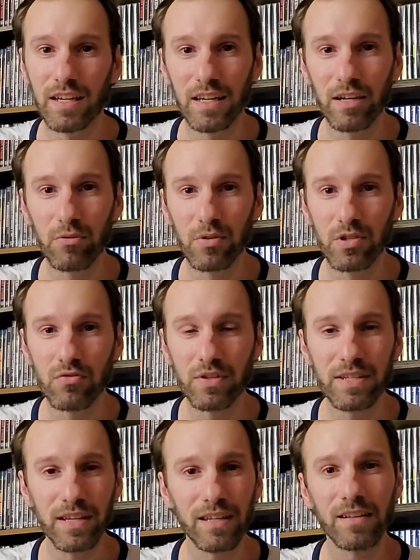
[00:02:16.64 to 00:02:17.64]
It was
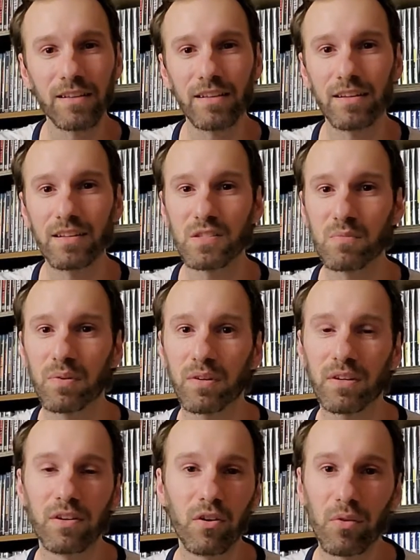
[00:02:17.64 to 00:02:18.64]
ridiculous, but
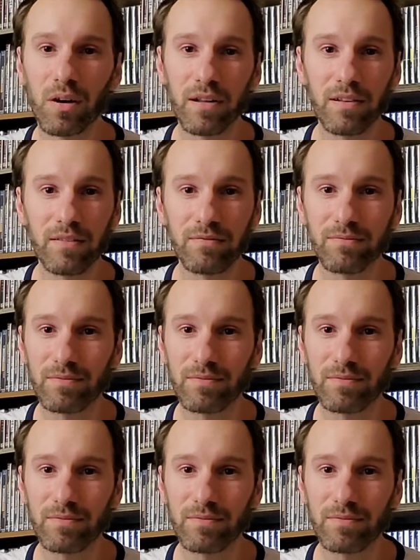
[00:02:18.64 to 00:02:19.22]
you know what?